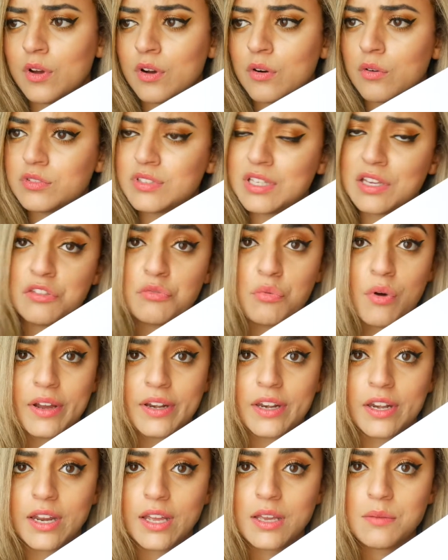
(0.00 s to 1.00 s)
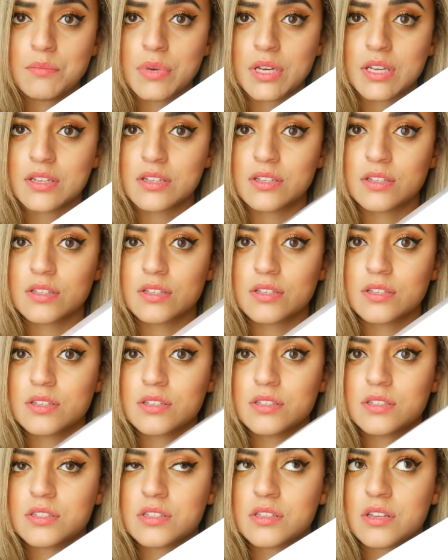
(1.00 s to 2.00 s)
teeth whitening
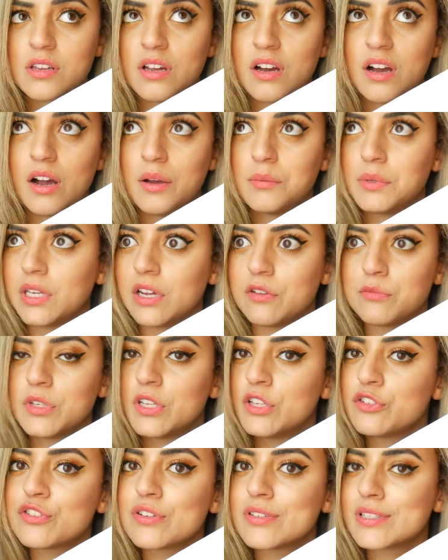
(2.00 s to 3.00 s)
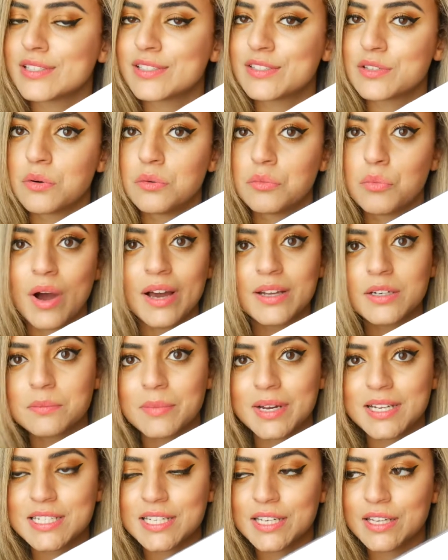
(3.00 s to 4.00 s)
because I mean, I've been interested to whiten
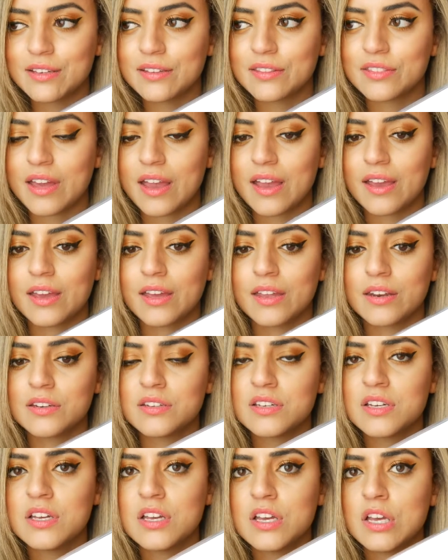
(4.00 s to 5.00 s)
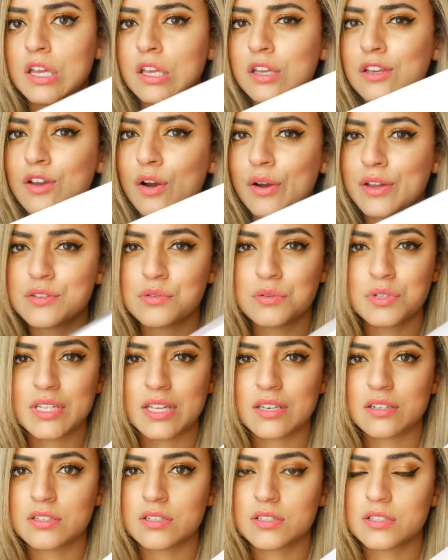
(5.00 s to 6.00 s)
my teeth, and going to a
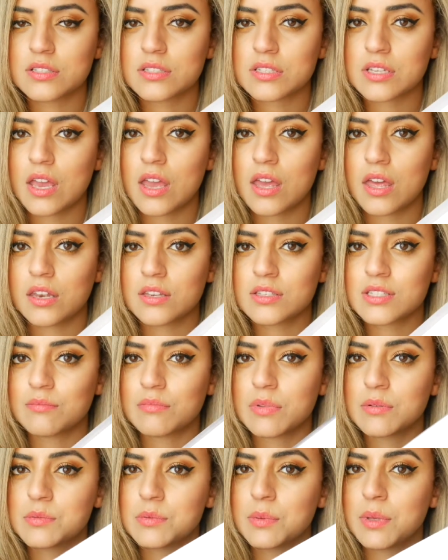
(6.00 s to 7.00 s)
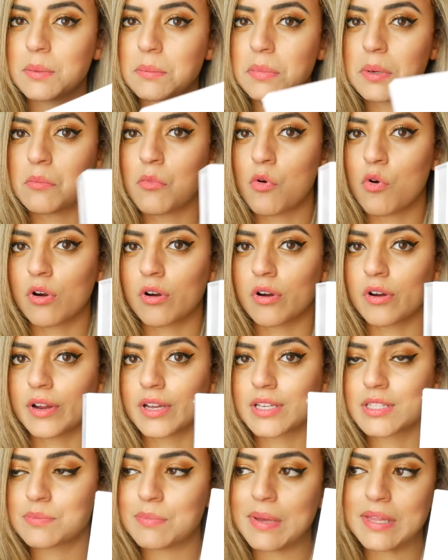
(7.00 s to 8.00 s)
dentist can sometimes be a bit more
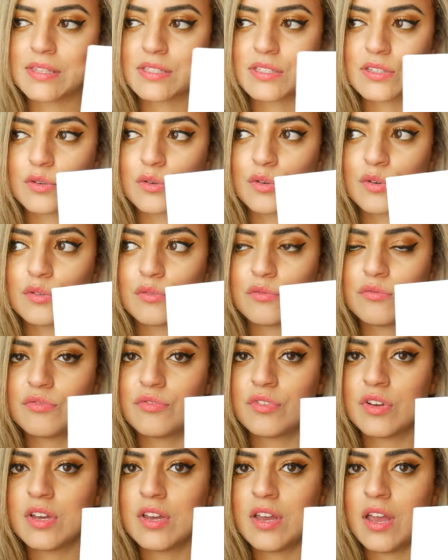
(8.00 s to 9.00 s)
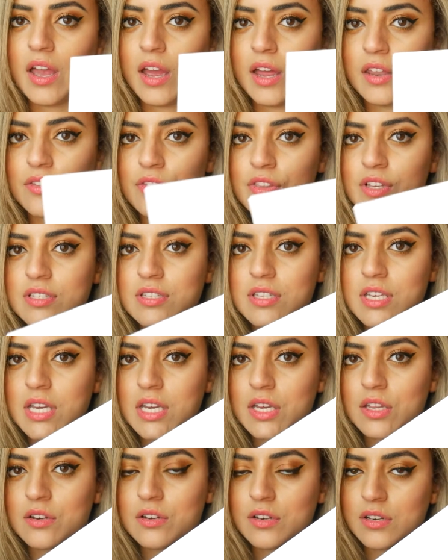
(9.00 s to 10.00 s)
expensive, and this kit,